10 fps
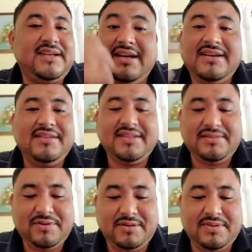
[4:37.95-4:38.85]
I had that
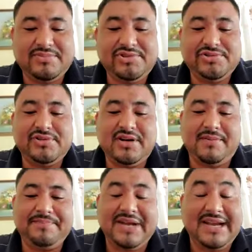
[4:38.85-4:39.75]
problem, so
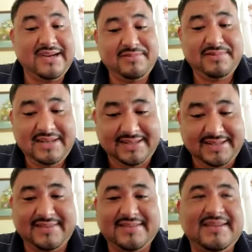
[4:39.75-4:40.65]
I can relate,
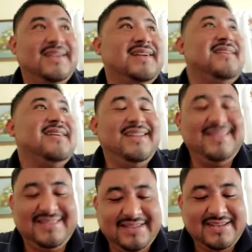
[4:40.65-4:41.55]
right?
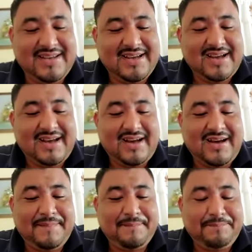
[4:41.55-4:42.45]

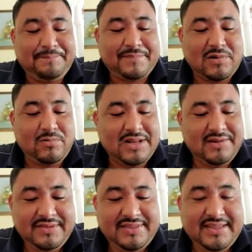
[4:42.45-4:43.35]
Um, One
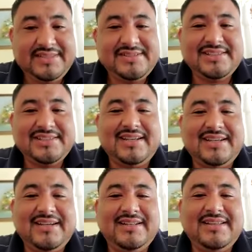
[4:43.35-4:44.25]
of the things that
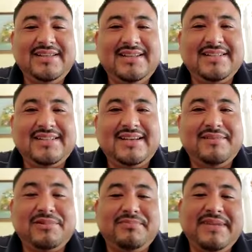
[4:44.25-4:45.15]
I think that I
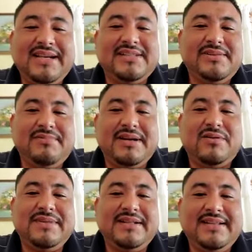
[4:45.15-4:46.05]
would make as a
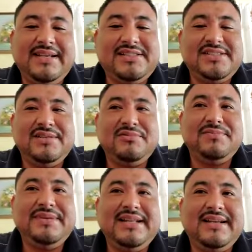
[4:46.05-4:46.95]
recommendation
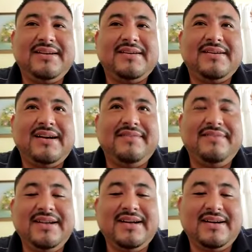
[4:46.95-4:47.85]
would be like
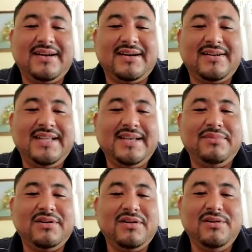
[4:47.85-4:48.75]
having a
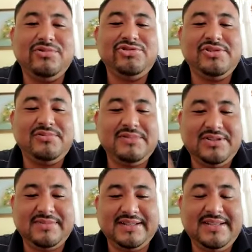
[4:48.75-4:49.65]
table closer with
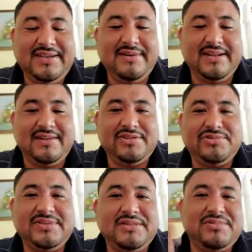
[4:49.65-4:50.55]
your material, so
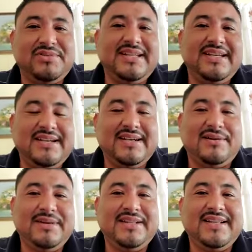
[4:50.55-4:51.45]
that wouldn't take
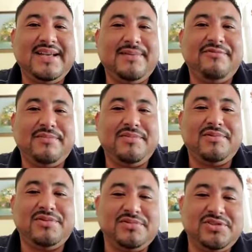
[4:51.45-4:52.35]
away time from
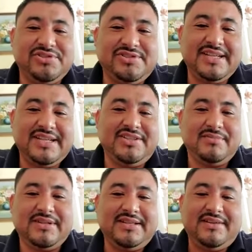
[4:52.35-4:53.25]
you. You would just get your
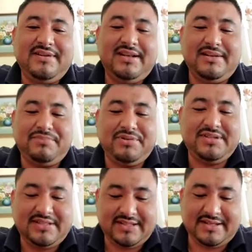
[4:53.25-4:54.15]
material and put
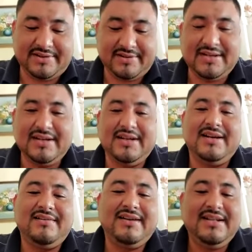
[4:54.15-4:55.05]
it there,
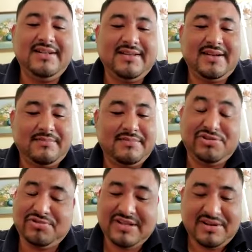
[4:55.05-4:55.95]
right?
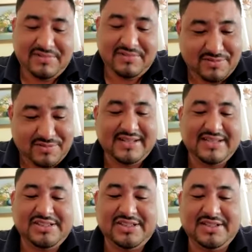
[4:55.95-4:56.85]
It's only a
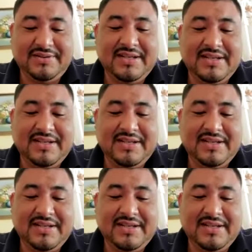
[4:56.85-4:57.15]
recommendation.